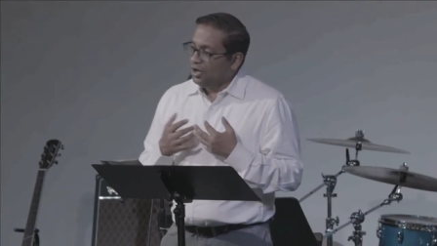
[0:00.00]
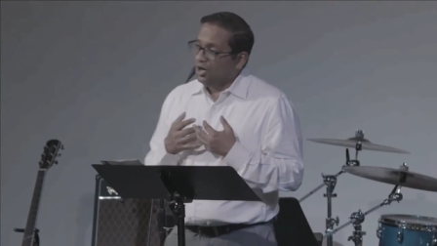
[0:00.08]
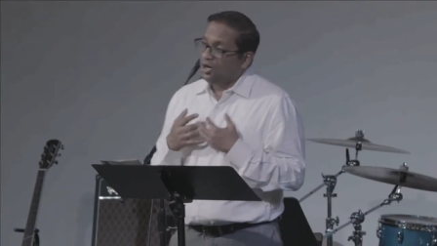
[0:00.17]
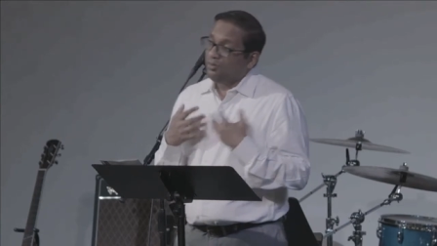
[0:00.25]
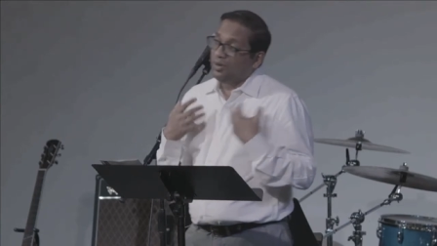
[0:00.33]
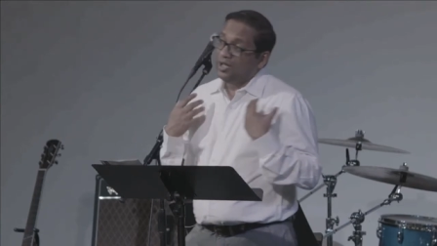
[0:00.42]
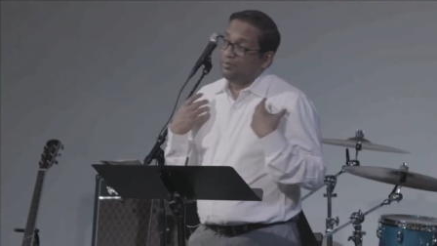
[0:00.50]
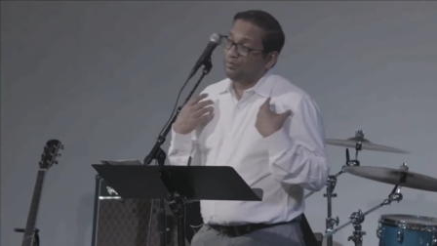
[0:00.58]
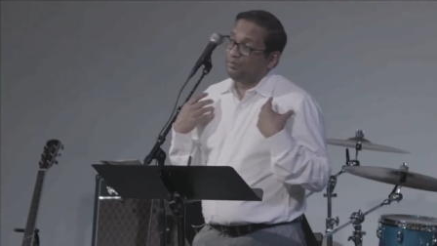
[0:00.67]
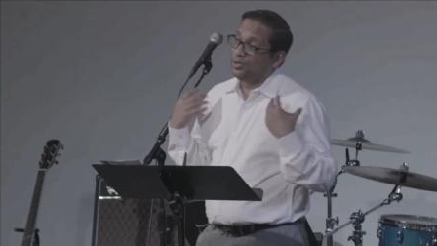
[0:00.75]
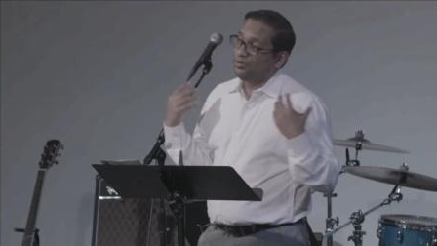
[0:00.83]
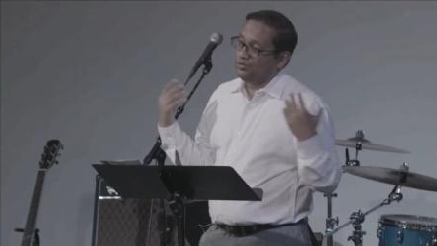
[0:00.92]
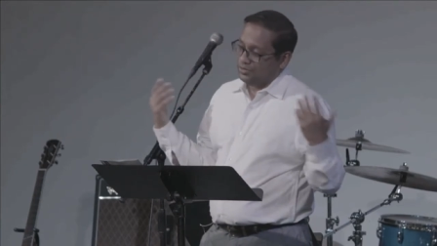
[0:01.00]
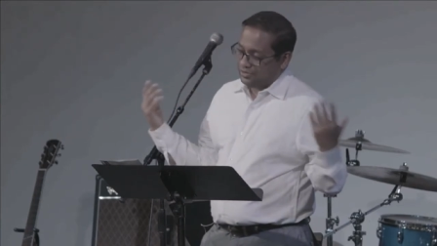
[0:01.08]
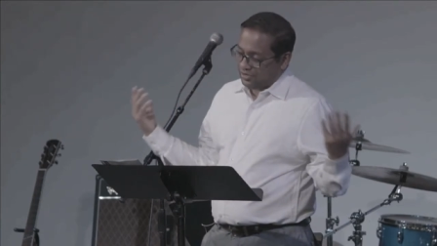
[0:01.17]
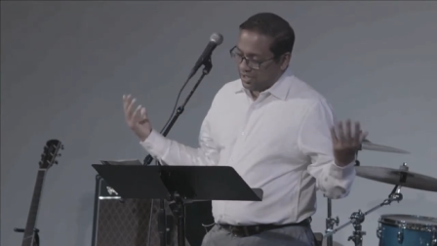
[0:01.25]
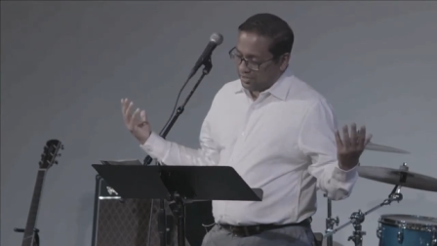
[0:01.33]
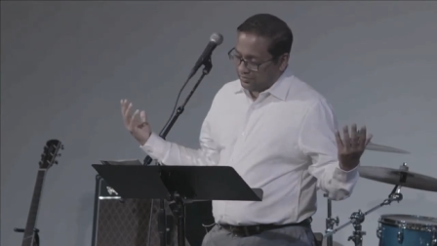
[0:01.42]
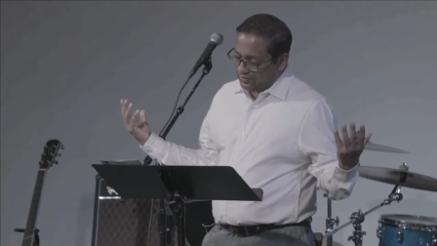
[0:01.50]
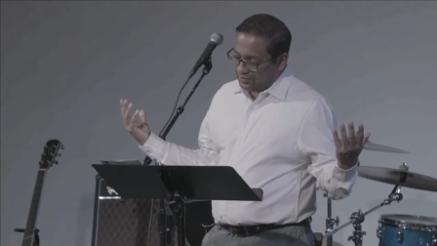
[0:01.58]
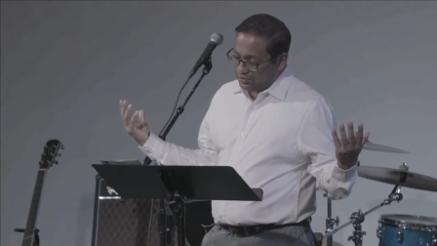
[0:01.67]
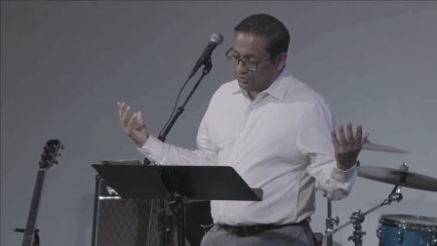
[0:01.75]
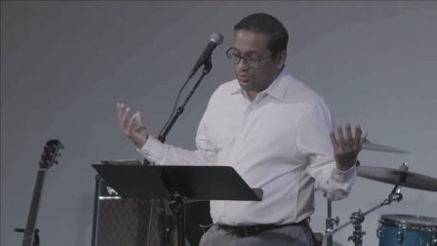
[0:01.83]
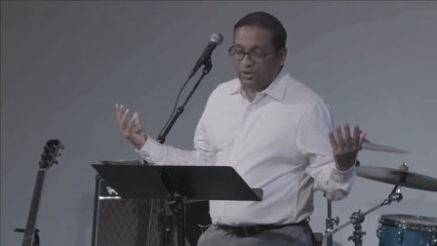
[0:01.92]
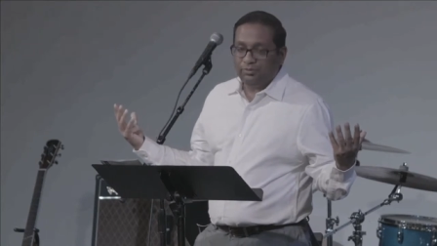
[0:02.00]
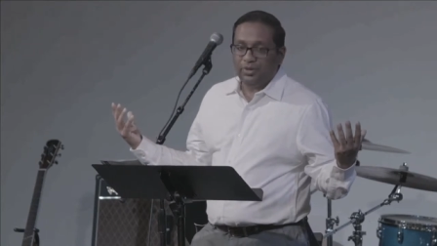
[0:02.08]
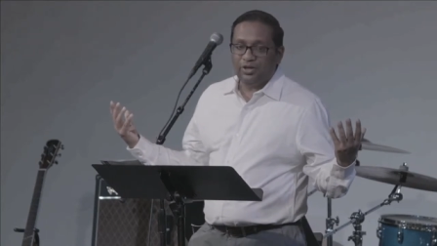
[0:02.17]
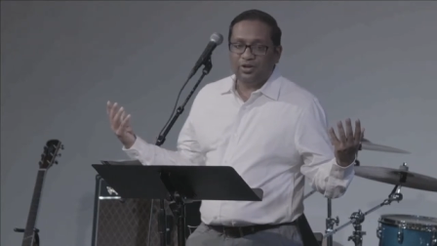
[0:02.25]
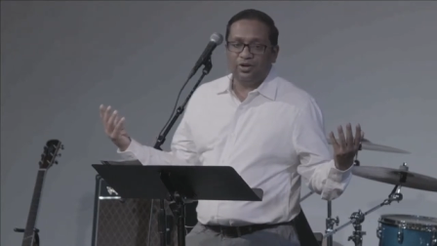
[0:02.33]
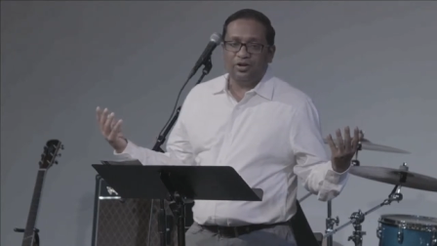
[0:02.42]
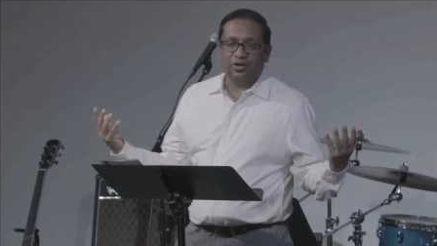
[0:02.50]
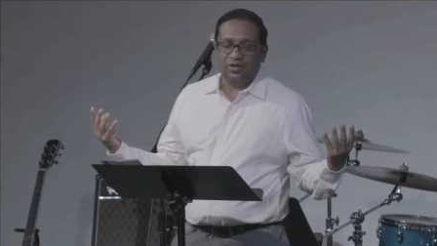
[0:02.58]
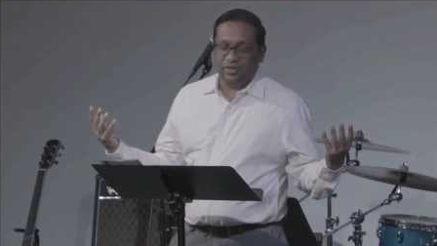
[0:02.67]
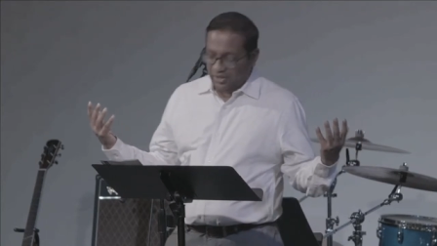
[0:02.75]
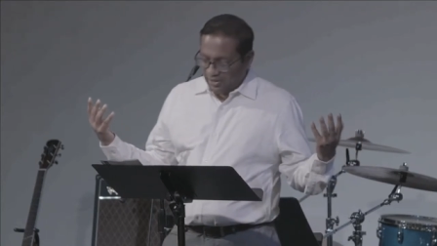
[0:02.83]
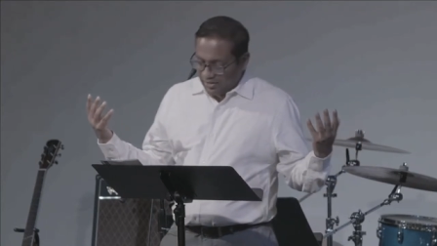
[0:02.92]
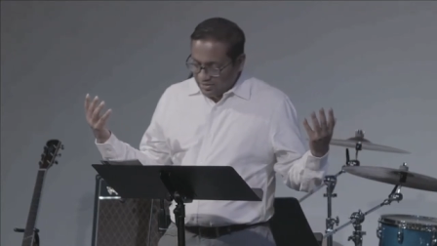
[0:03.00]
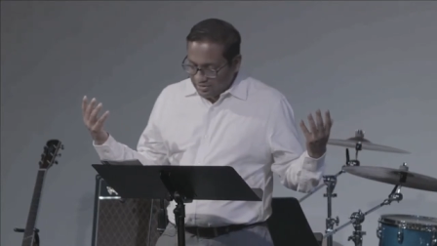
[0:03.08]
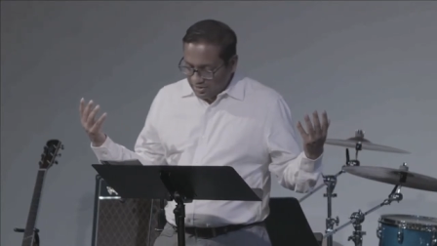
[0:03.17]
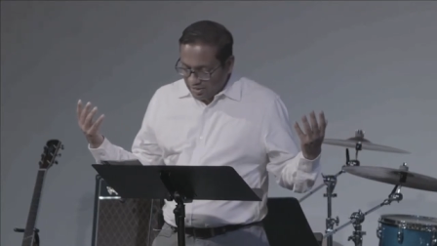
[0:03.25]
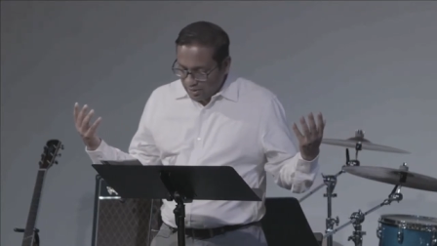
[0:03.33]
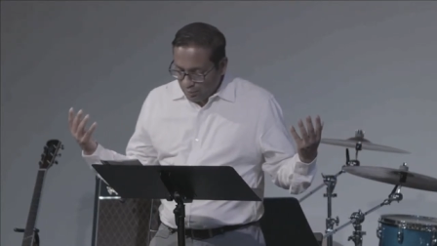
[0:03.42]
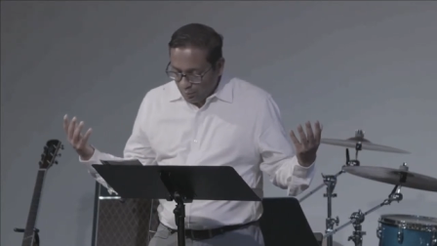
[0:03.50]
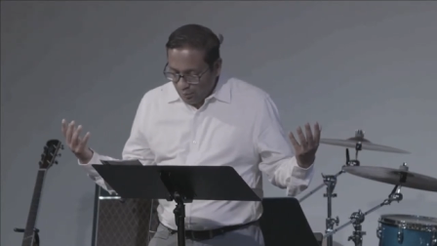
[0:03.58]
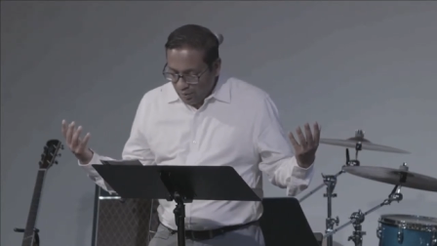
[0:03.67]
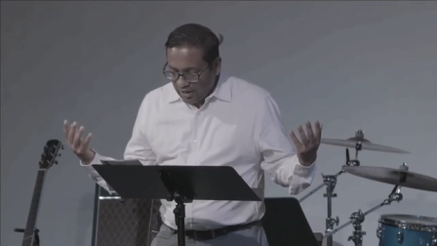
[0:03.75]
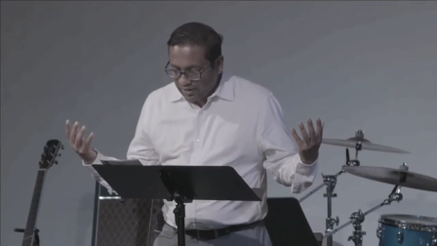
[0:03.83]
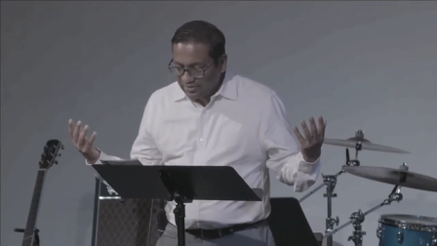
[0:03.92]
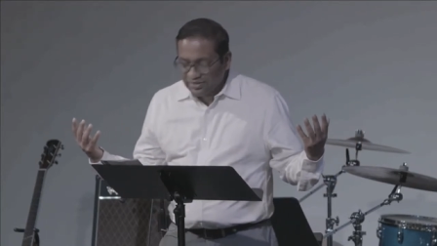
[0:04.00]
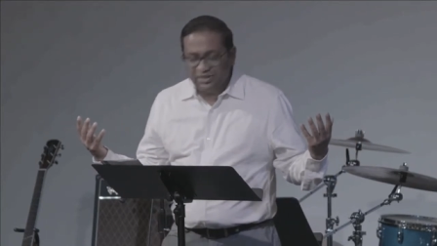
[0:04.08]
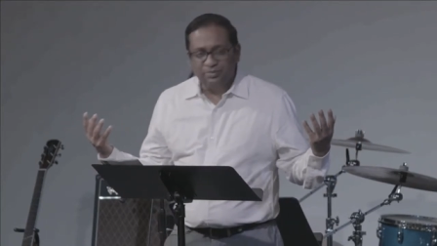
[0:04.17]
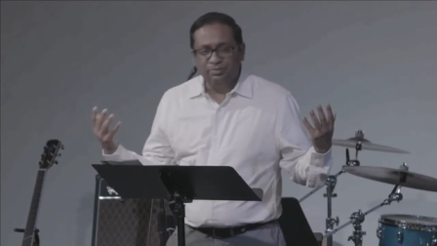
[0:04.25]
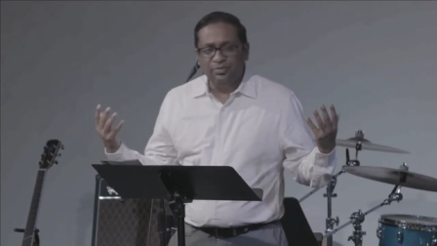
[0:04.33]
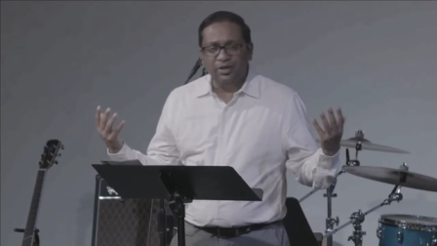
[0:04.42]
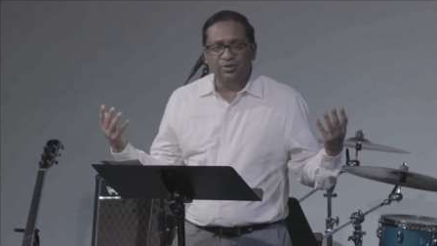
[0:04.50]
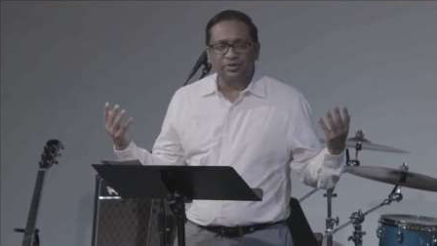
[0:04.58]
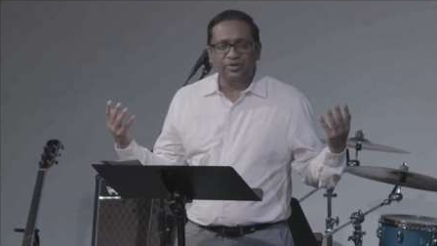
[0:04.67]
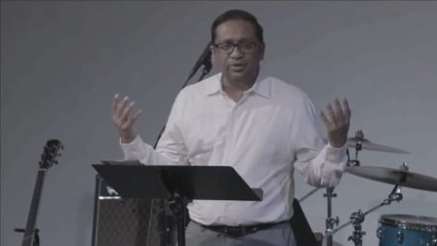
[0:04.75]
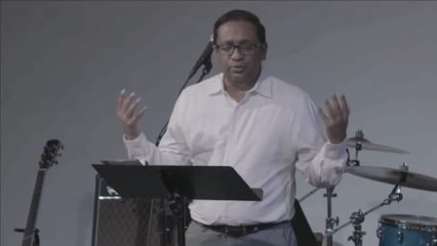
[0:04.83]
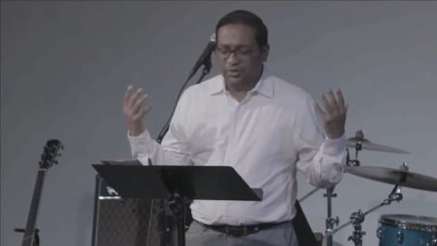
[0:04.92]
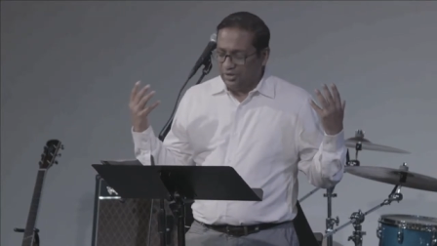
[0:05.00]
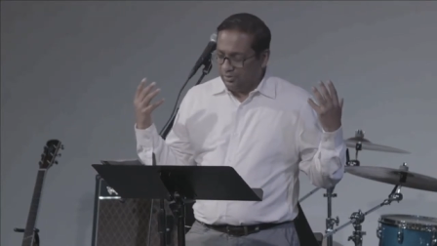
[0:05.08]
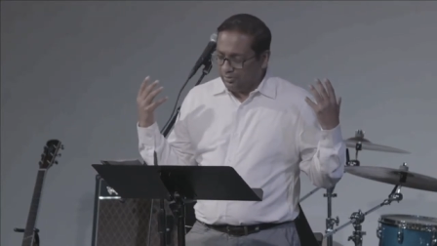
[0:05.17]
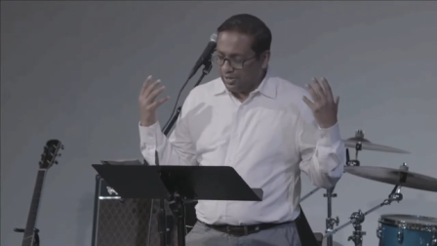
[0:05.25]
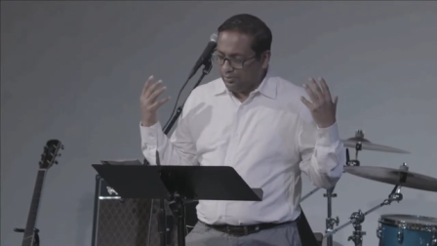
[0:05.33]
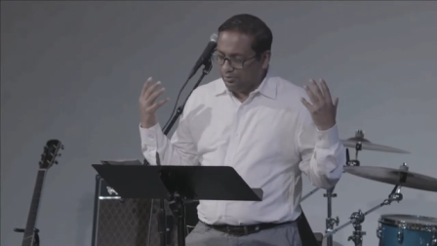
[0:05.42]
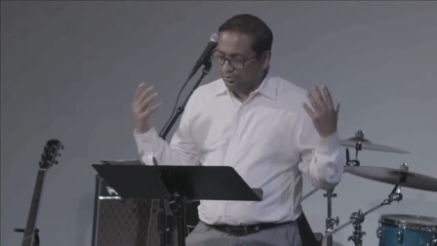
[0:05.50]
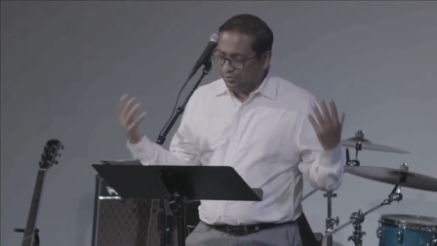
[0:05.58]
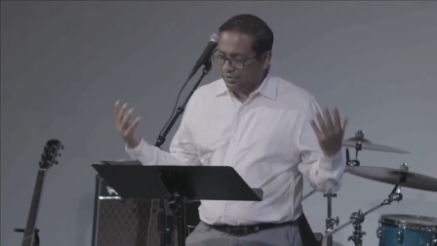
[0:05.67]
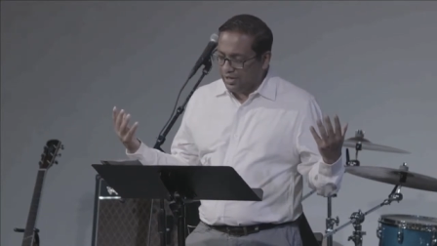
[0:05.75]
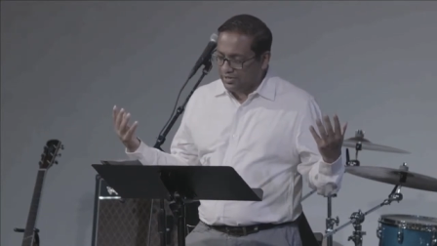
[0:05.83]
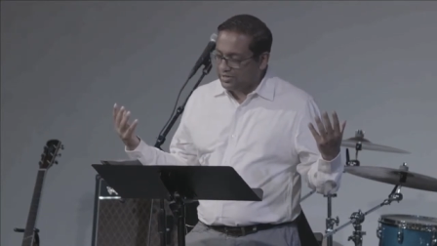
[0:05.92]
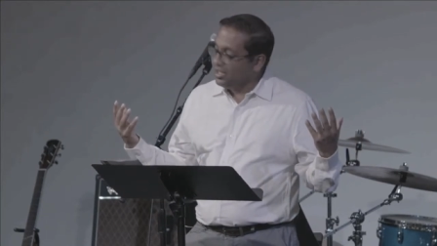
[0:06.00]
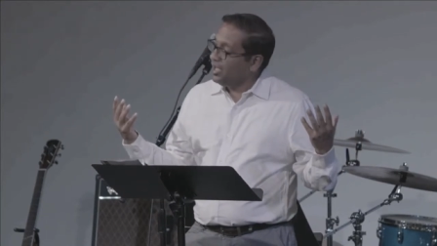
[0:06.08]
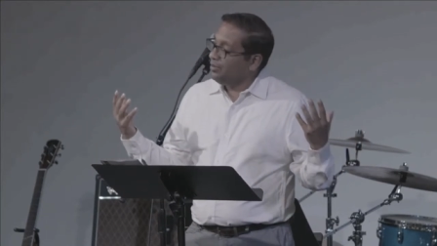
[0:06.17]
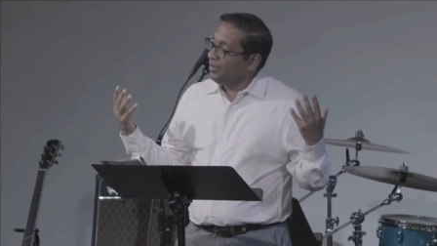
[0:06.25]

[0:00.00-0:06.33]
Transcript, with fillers: All my bones are out of joint. My heart is like wax. It's melted within my breast.